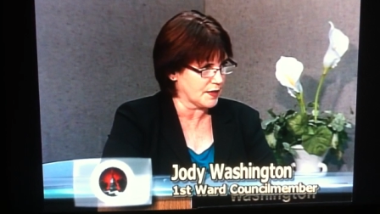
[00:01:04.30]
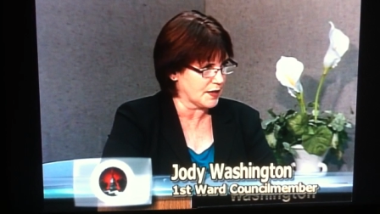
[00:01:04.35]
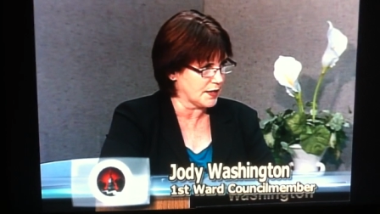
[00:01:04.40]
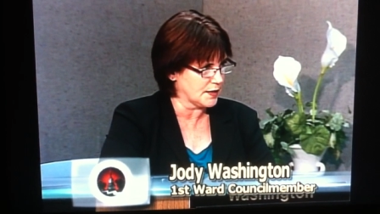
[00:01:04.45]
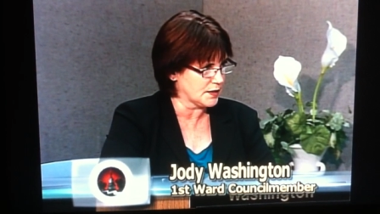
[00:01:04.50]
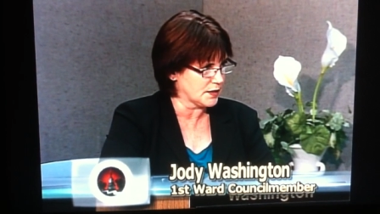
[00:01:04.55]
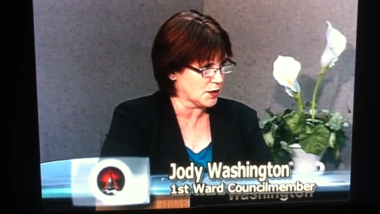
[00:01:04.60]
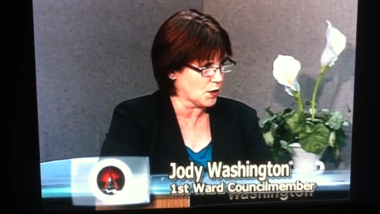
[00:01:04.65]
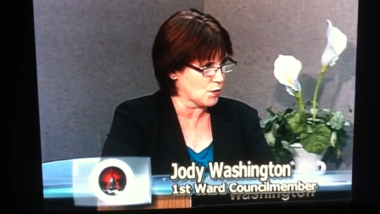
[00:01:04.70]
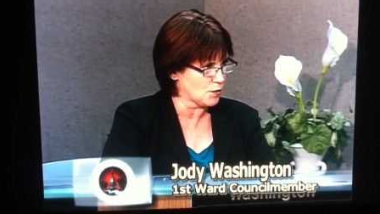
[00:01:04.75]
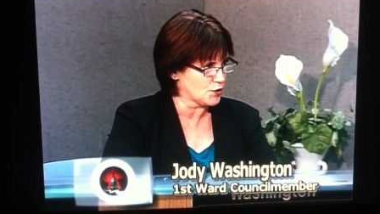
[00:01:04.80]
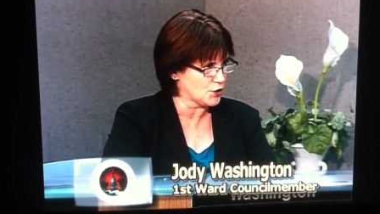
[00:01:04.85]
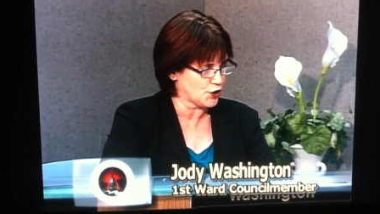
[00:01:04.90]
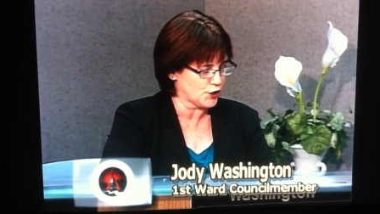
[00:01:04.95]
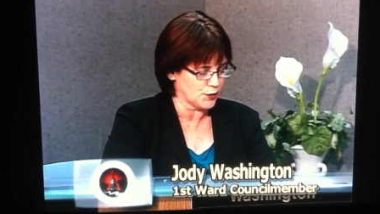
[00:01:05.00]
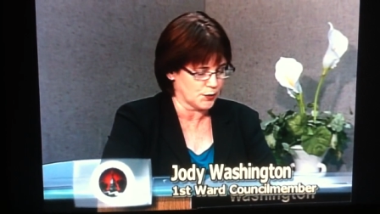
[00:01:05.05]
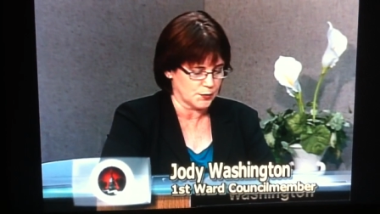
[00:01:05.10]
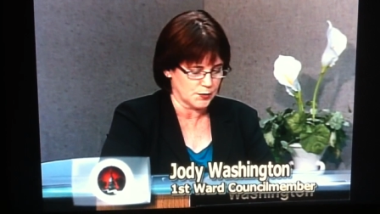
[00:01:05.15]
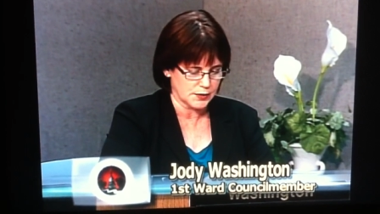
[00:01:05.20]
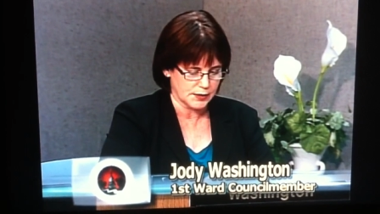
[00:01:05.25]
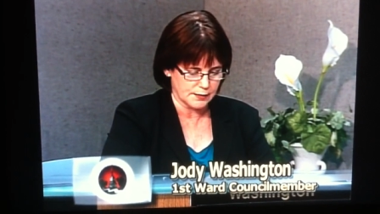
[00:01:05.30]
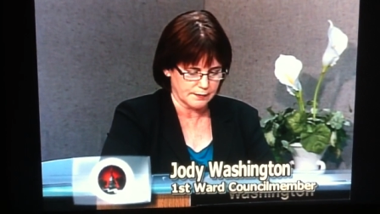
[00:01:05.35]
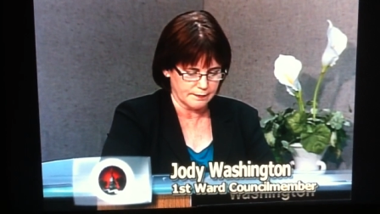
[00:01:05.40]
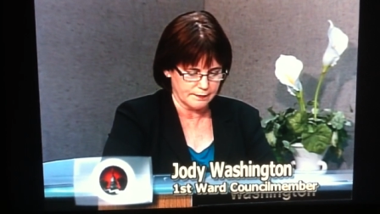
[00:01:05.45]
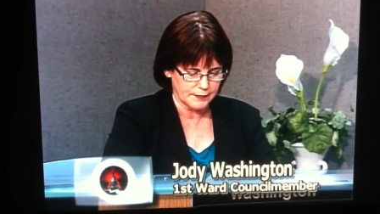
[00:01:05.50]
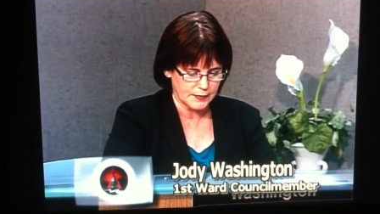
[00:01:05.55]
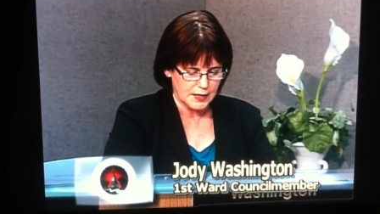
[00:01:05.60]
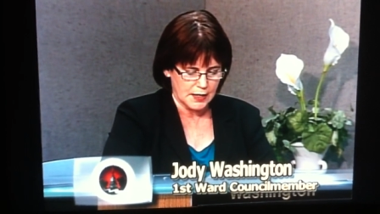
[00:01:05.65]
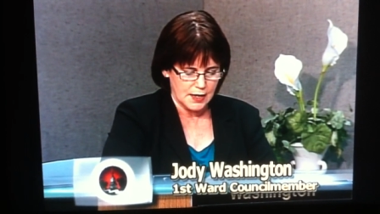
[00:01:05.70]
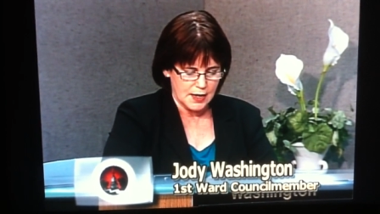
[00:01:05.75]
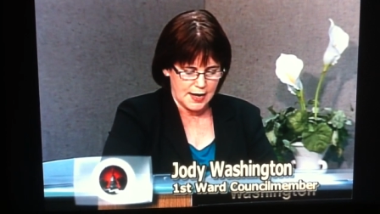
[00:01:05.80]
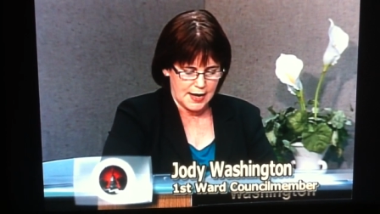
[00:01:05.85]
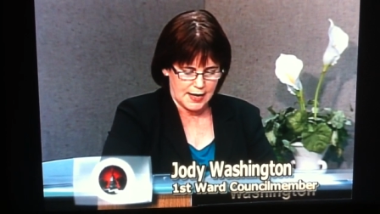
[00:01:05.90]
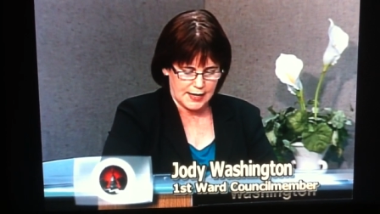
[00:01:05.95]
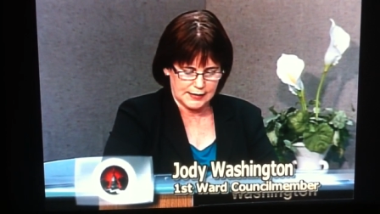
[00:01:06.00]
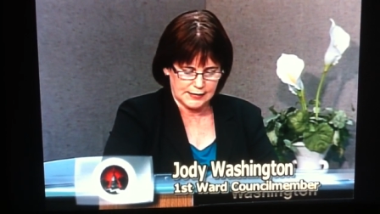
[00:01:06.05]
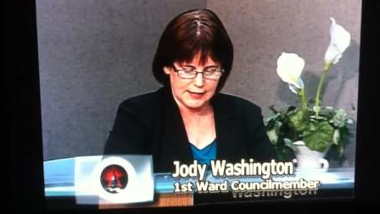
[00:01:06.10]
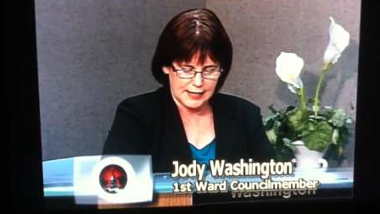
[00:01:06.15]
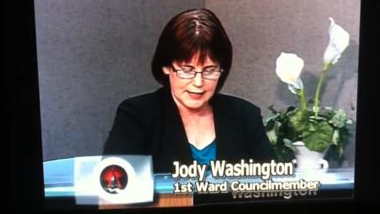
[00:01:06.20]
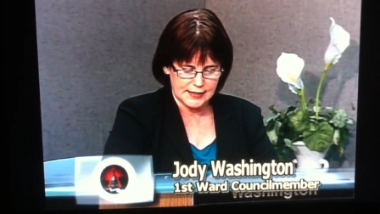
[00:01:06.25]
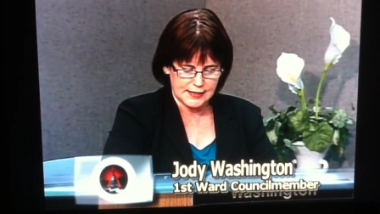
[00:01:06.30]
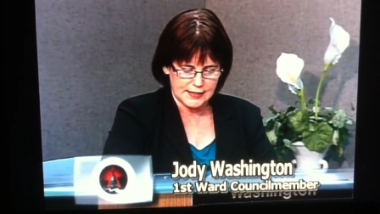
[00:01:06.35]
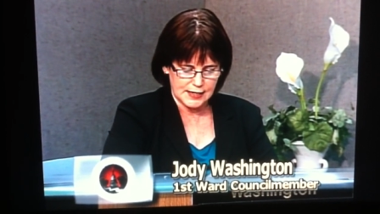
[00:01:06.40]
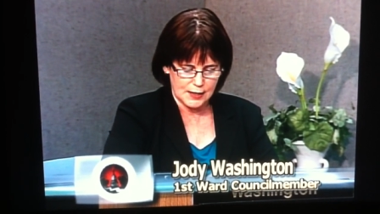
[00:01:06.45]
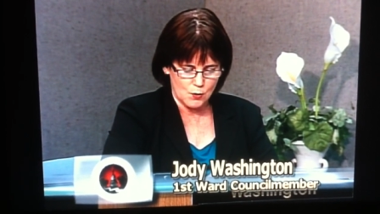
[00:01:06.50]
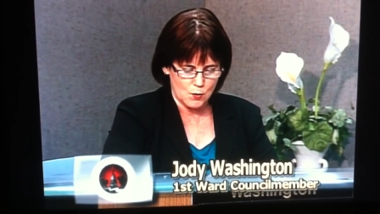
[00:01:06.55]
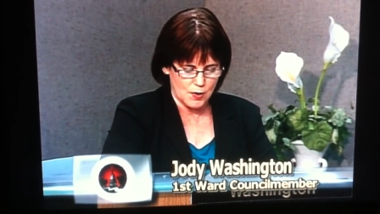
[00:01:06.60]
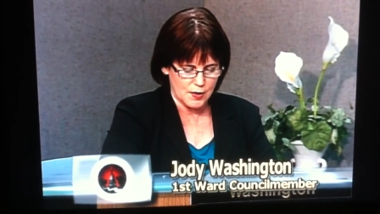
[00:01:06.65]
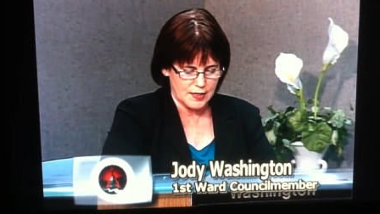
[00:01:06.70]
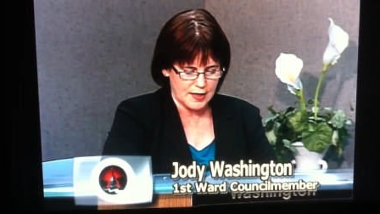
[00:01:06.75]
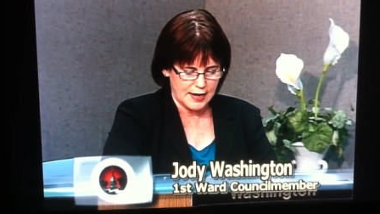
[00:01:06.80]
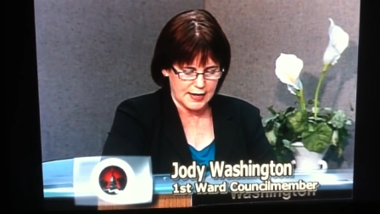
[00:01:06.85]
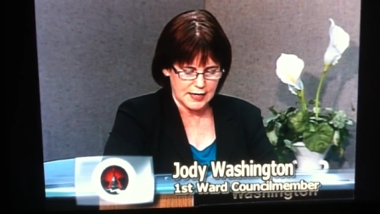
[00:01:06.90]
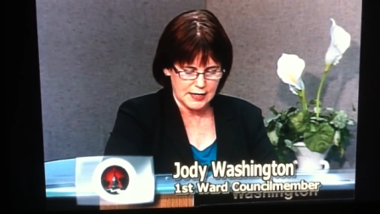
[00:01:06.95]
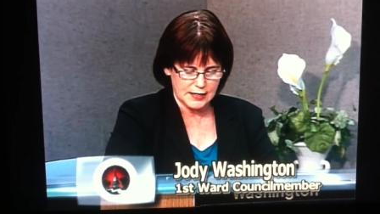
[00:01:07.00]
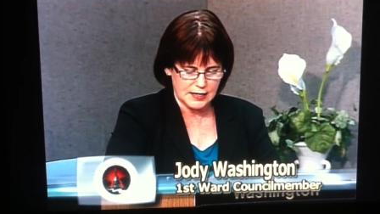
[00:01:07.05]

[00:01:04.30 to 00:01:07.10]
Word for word: if they so choose. A Lansing where they